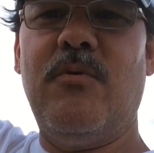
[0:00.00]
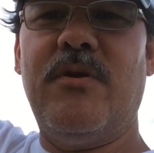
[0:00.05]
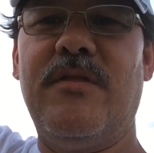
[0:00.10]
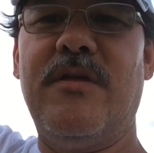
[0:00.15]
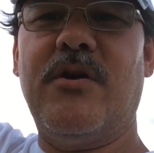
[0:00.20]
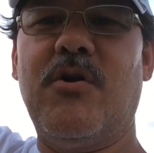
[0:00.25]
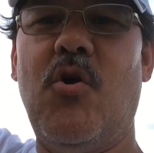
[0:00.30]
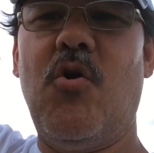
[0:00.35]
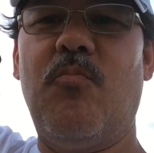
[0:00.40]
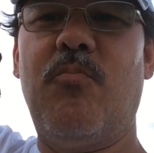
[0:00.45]
of
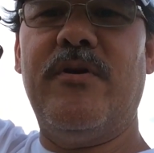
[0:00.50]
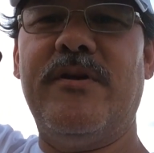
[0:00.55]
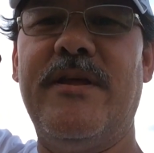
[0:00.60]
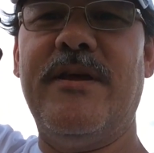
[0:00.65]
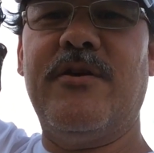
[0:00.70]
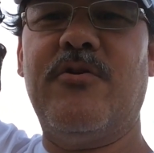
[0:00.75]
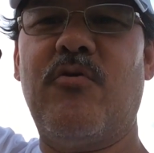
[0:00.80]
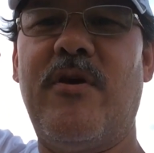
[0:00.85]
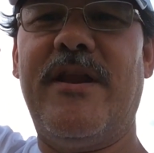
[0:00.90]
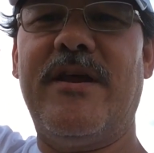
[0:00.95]
the Culprit
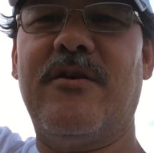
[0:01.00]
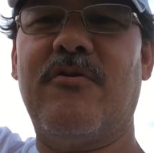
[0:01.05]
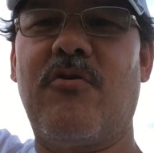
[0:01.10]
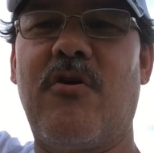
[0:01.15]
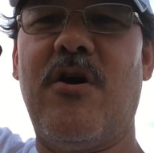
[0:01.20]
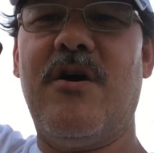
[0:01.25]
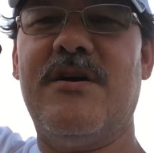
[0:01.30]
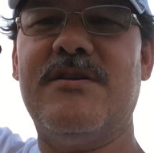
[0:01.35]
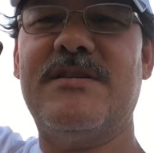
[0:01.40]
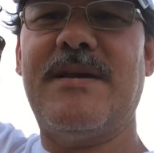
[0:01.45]
Incredi
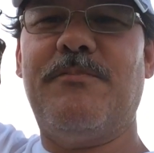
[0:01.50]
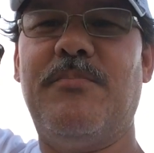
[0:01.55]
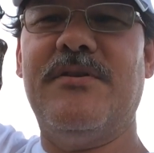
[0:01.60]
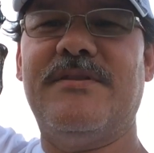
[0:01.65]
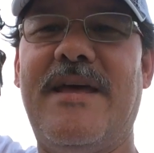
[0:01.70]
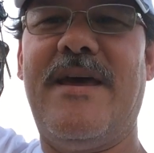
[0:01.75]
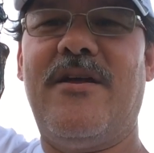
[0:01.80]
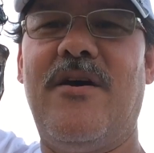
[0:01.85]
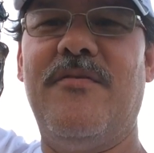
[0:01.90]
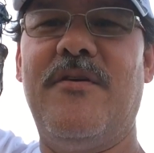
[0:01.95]
Craws. I
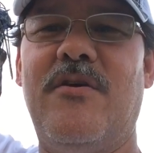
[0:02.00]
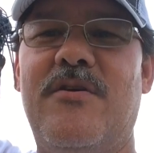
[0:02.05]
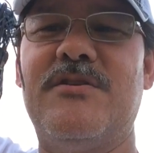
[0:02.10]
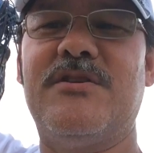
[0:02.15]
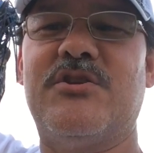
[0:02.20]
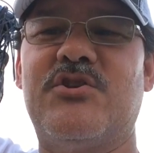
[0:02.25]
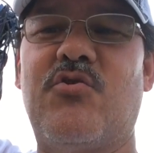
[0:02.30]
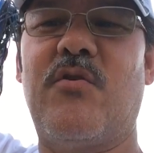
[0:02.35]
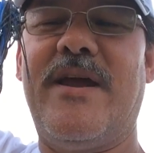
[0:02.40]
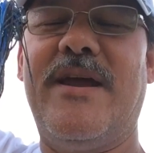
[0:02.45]
put that on there
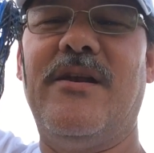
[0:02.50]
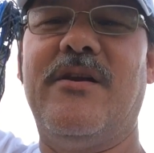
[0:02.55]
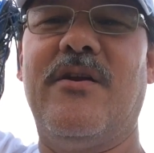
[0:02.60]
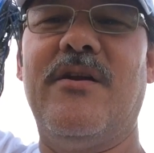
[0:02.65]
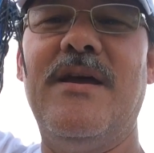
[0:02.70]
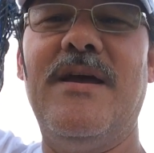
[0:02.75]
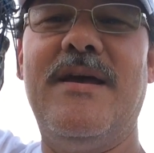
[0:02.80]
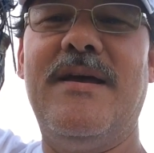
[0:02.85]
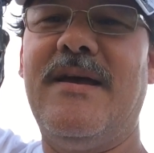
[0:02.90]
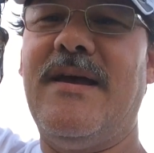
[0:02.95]
as a
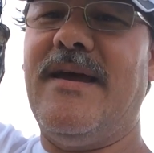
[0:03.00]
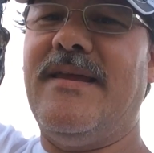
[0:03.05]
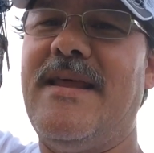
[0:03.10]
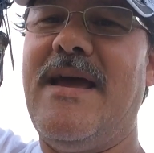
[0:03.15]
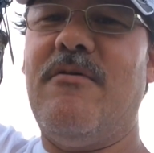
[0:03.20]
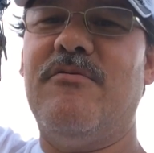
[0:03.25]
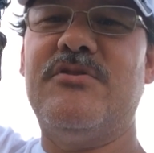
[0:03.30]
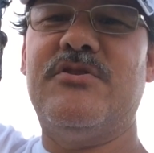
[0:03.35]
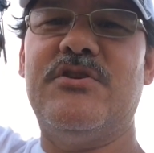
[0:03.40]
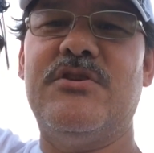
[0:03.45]
trailer, and
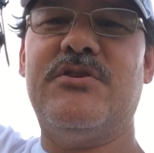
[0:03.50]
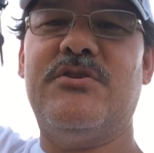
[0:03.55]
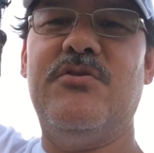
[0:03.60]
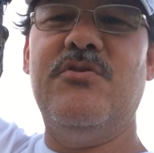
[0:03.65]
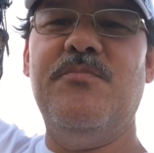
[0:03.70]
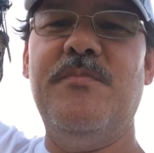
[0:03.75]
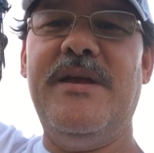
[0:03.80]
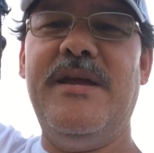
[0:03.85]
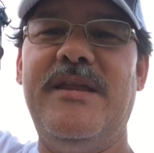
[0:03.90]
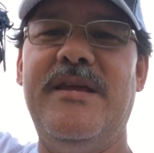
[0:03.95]
that was just
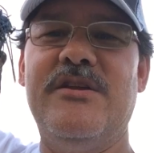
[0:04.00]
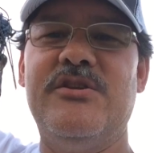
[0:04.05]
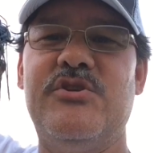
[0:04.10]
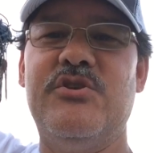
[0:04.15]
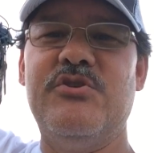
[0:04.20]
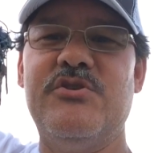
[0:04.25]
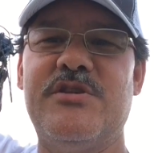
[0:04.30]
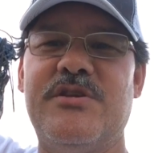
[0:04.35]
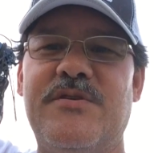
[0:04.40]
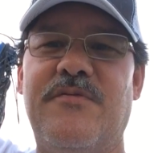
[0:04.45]
too meaty and
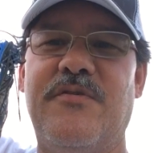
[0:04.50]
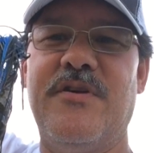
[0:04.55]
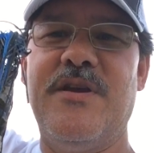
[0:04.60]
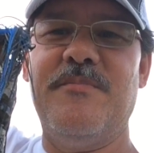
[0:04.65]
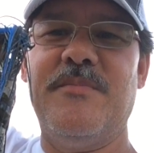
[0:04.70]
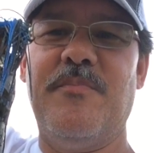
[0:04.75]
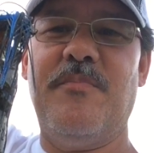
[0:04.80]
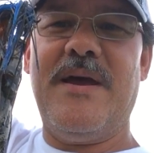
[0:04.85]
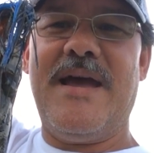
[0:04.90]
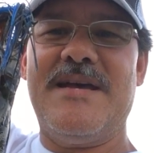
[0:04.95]
juicy for
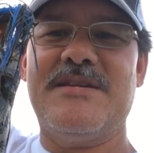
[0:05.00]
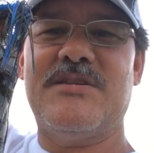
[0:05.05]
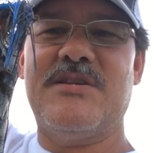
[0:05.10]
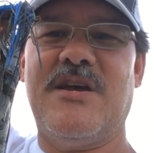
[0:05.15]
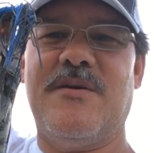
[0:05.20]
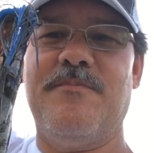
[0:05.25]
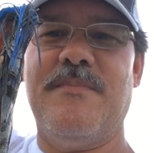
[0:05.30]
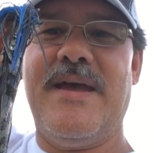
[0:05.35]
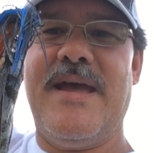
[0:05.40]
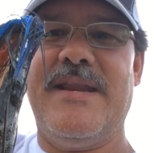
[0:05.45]
him to pass
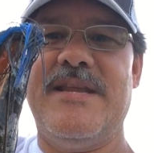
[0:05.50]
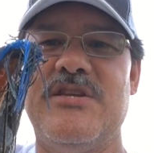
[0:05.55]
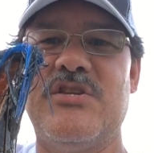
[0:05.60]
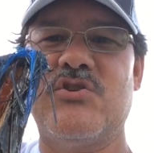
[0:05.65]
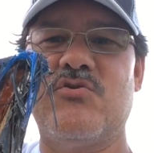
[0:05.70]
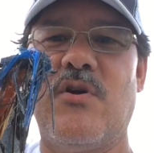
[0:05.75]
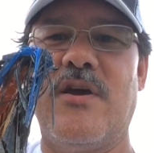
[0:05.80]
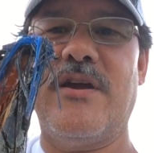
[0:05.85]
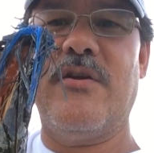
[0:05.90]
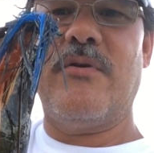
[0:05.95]
up, man. He
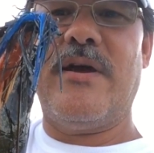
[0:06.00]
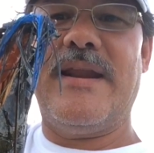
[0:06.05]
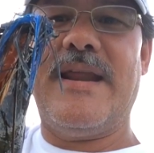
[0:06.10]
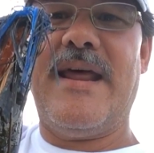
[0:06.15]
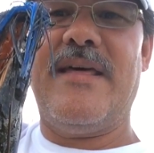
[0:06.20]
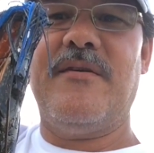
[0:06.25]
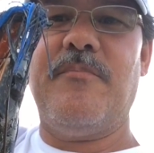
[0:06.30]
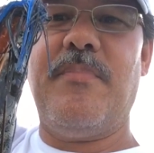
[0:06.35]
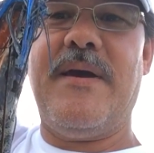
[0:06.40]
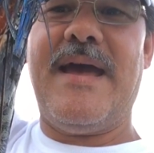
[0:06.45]
struck it right
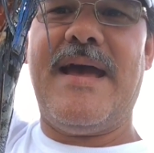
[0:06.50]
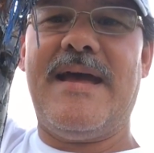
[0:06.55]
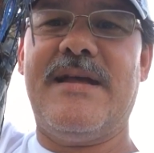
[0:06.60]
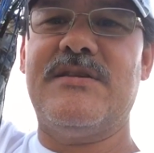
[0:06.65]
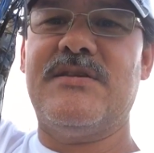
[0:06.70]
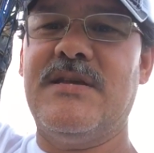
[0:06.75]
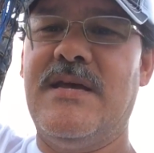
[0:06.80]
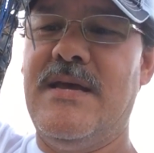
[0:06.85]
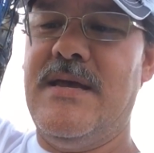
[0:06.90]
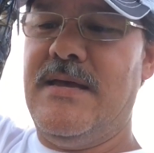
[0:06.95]
out of the
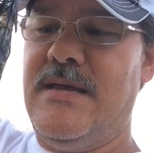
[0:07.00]
pads.